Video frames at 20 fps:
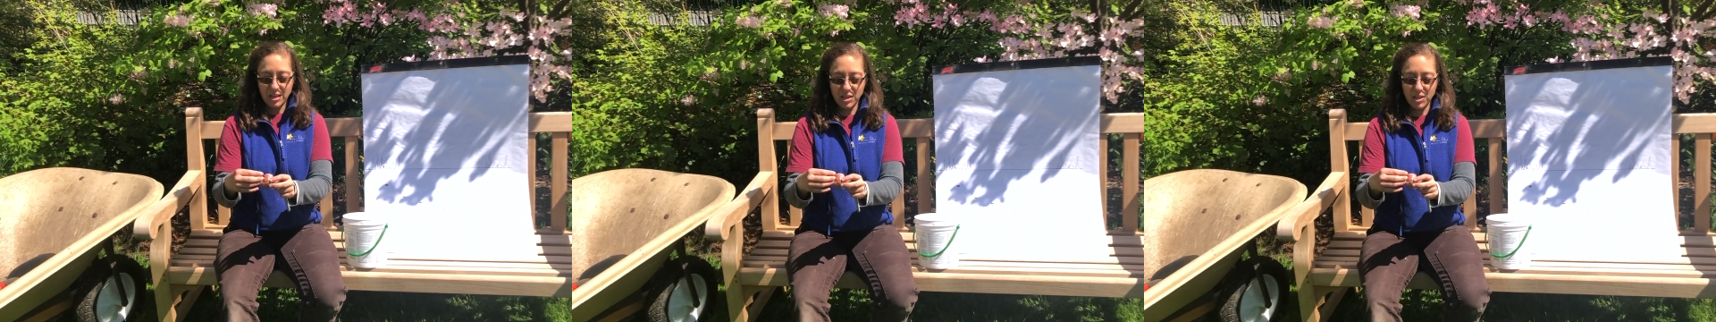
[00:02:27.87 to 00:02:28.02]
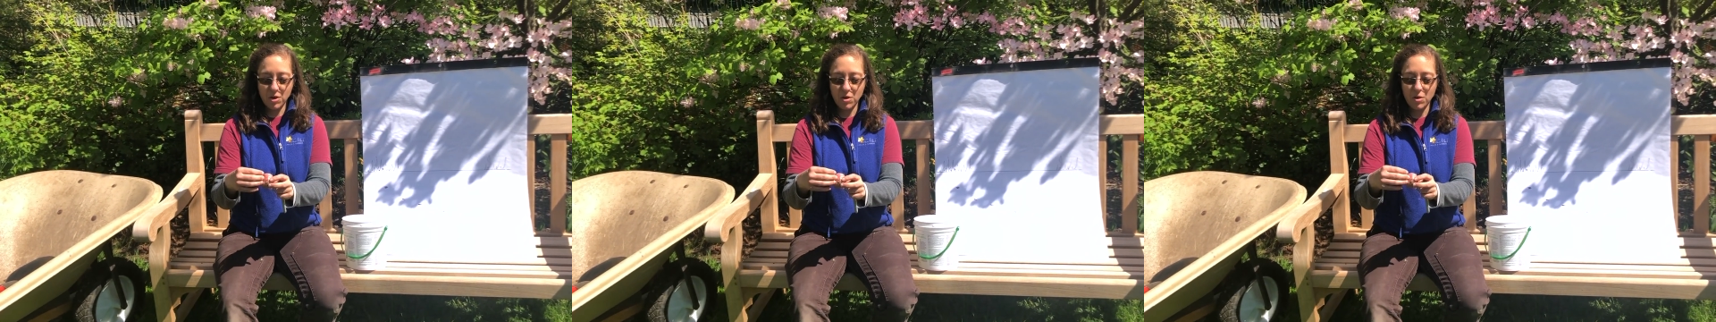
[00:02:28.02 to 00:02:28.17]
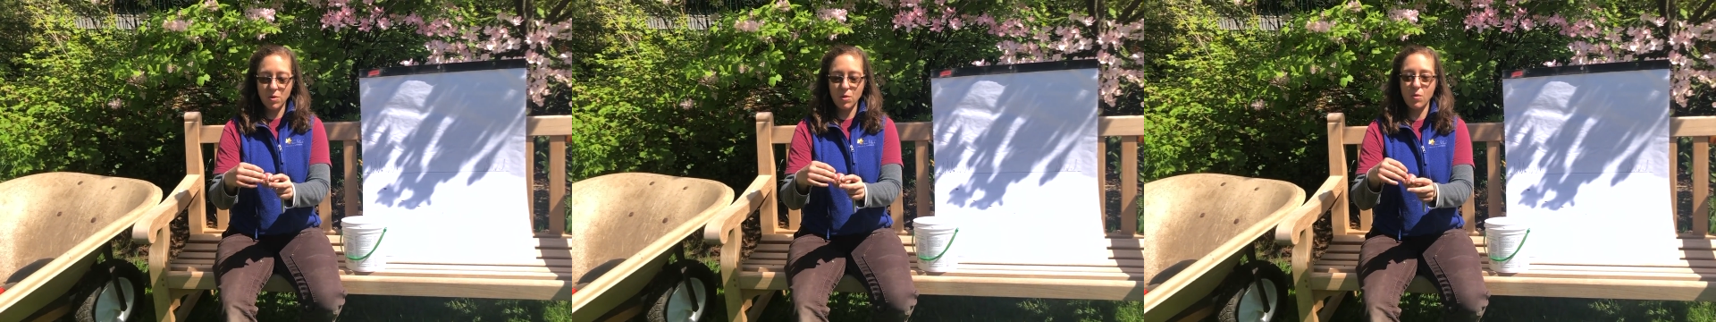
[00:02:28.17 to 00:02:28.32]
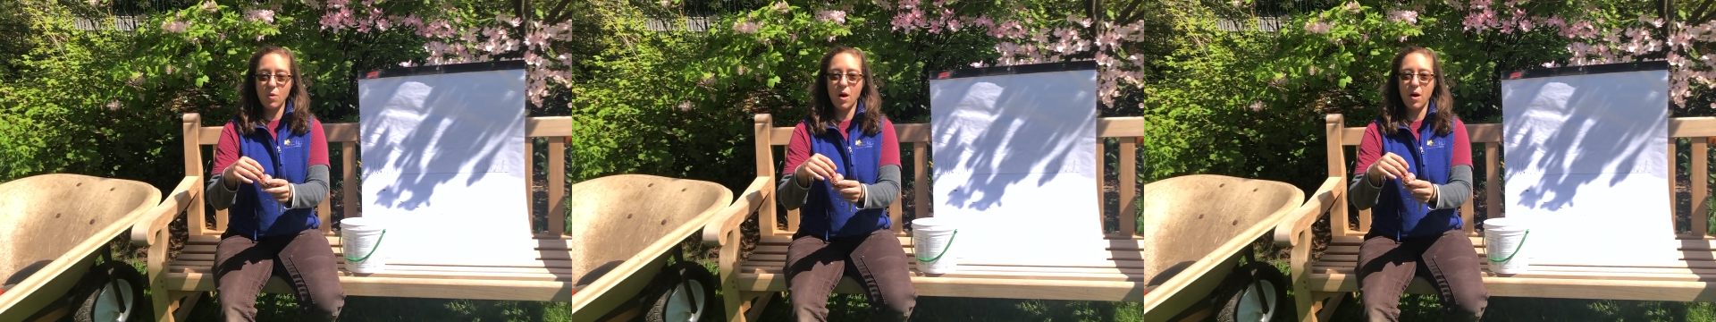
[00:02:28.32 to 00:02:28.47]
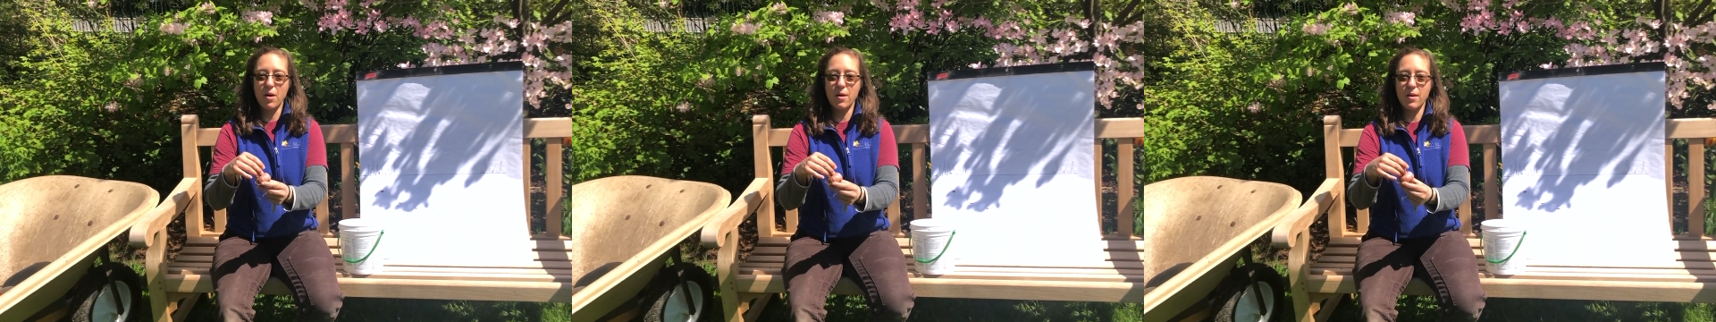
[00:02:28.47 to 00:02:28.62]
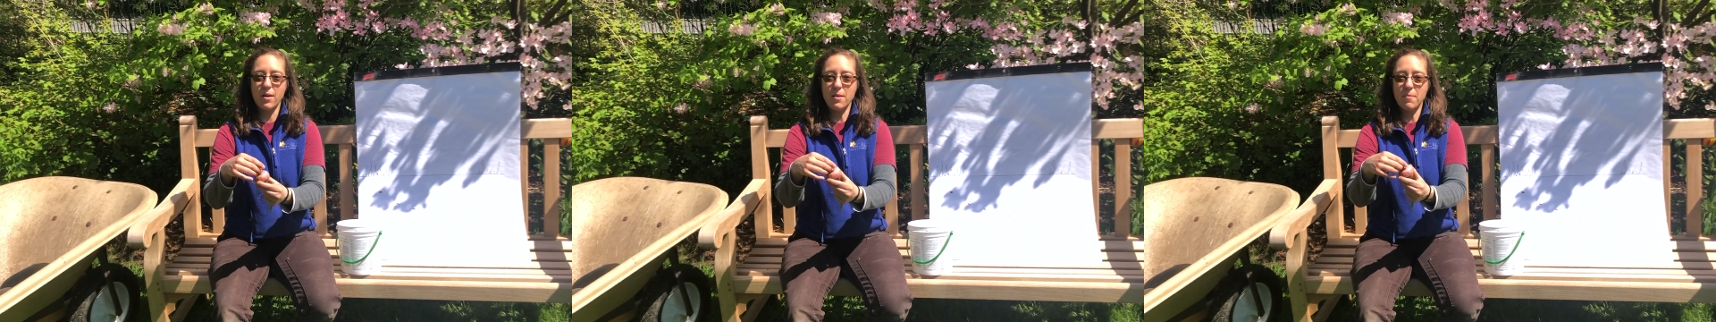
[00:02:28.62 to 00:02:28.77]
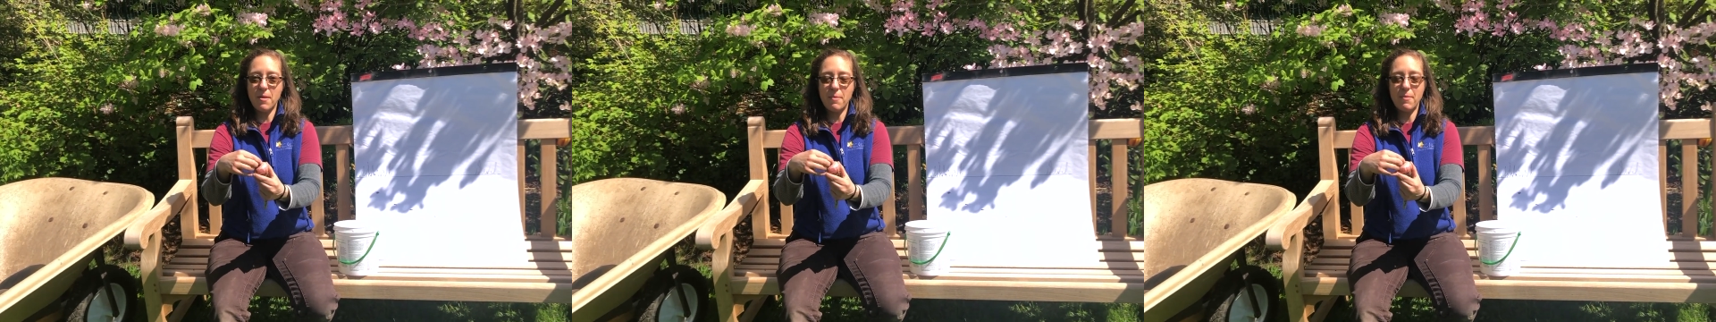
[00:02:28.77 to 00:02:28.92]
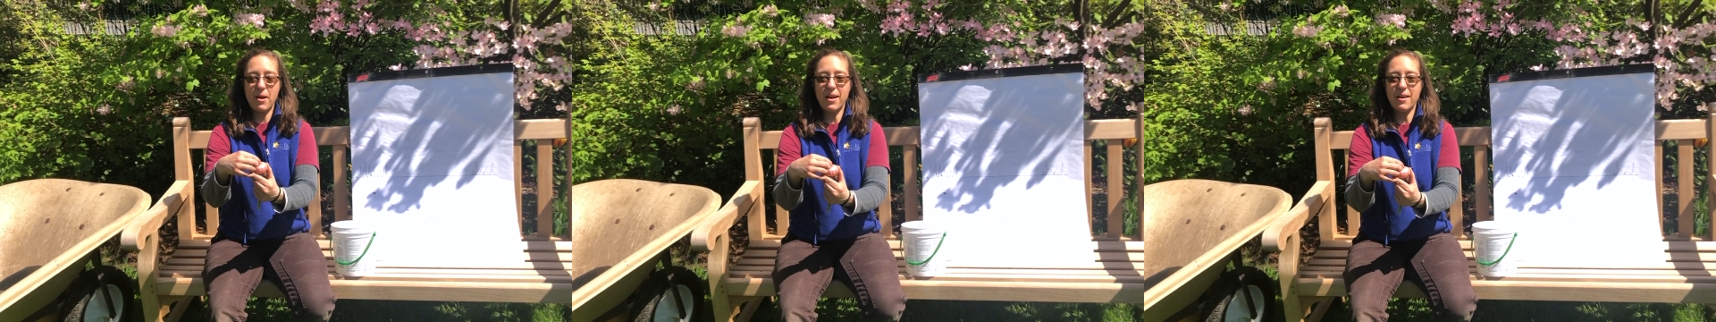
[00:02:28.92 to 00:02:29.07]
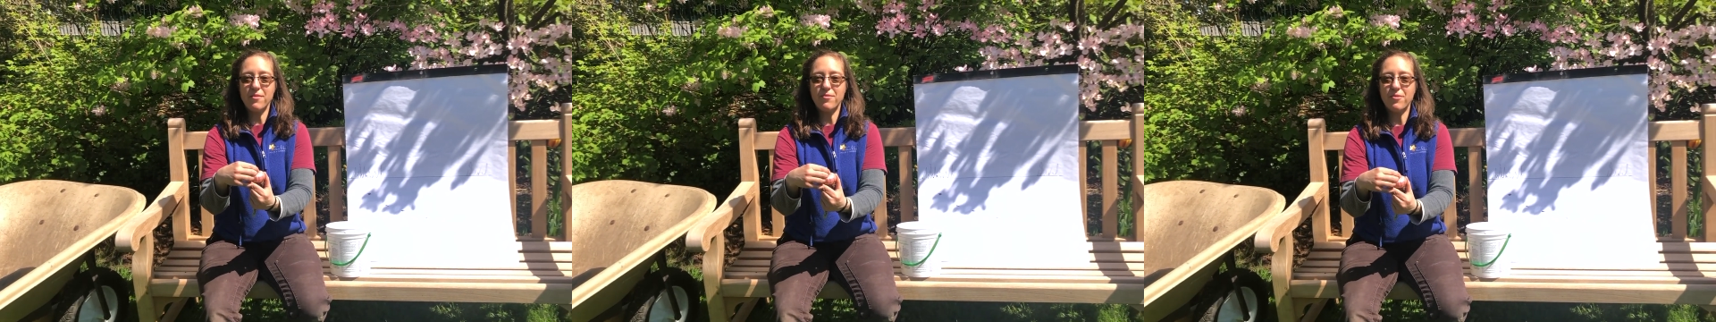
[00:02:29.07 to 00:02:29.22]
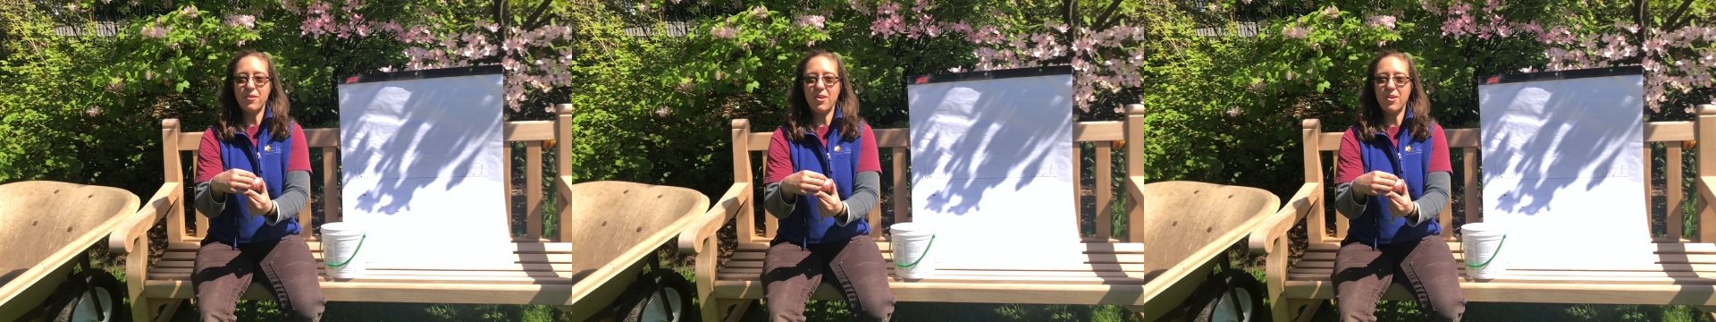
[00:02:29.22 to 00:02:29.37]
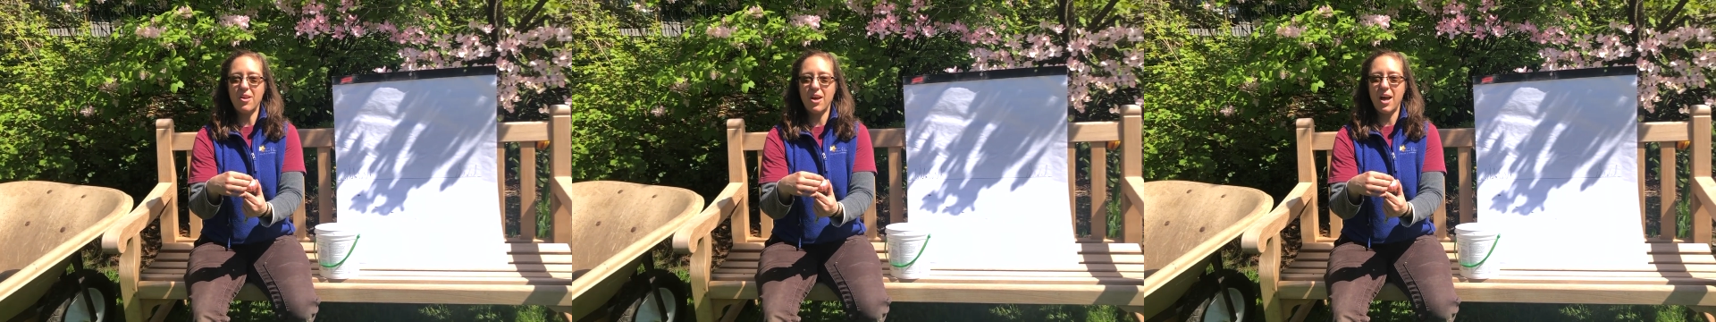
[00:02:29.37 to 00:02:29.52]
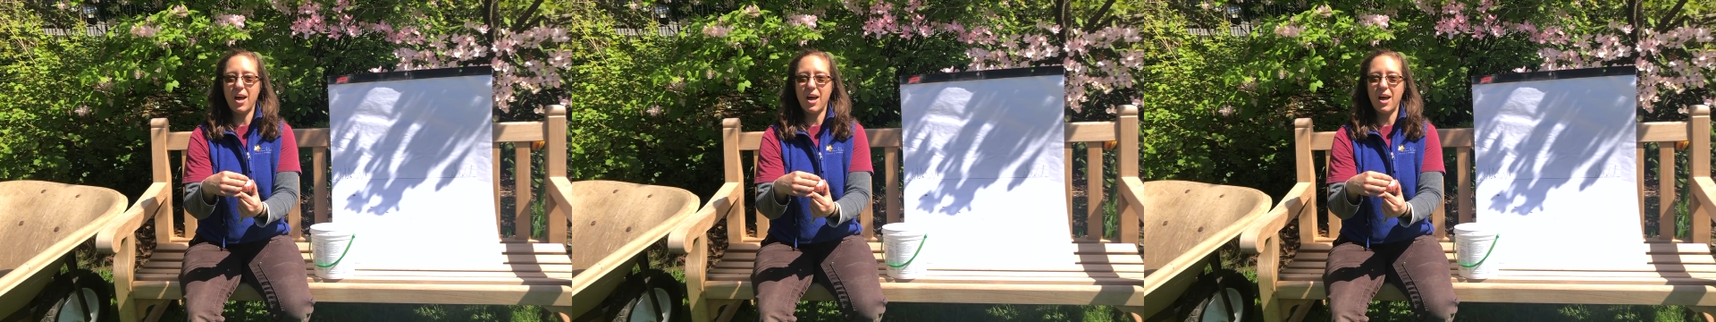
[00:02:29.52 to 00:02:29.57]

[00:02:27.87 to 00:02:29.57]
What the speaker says: you are going to be mindful